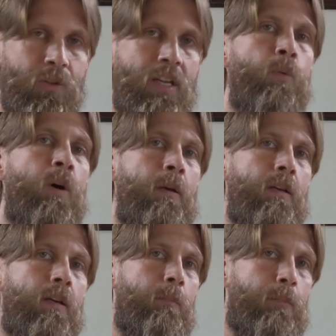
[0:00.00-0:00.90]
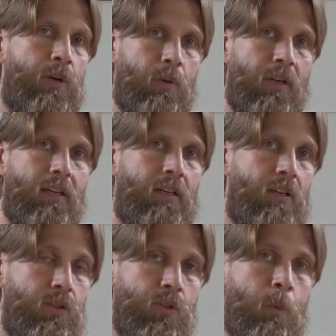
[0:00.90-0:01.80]
to create one put away,
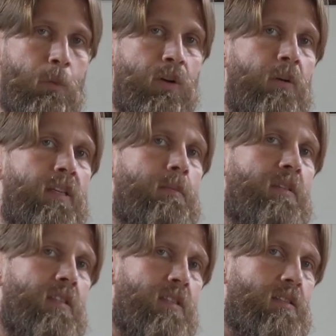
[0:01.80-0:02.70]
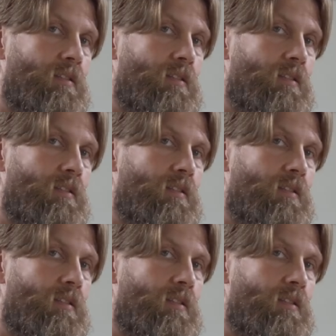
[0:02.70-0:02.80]
not two put aways, because